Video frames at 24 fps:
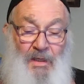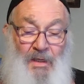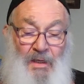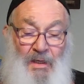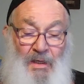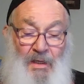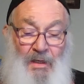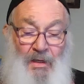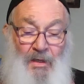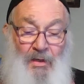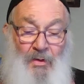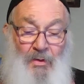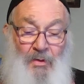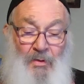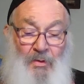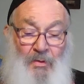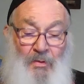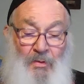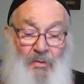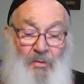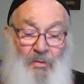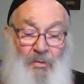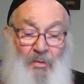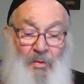king
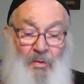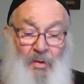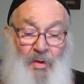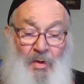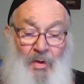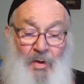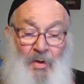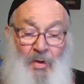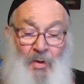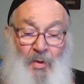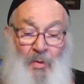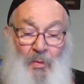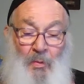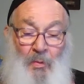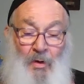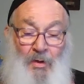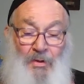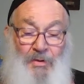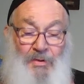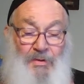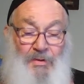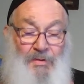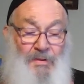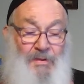who
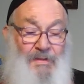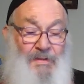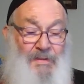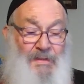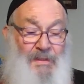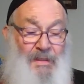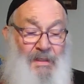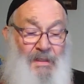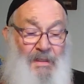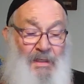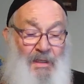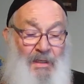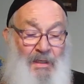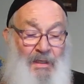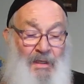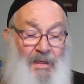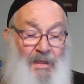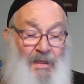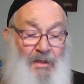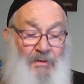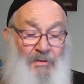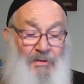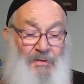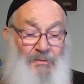wanted to settle
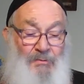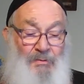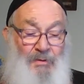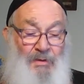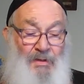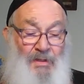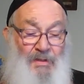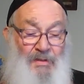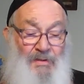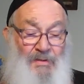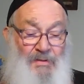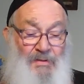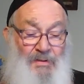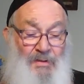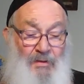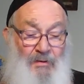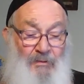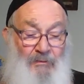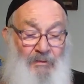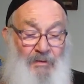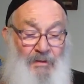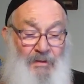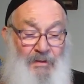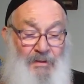accounts with his
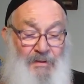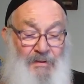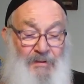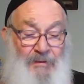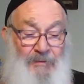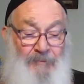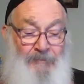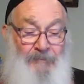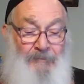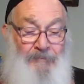servants.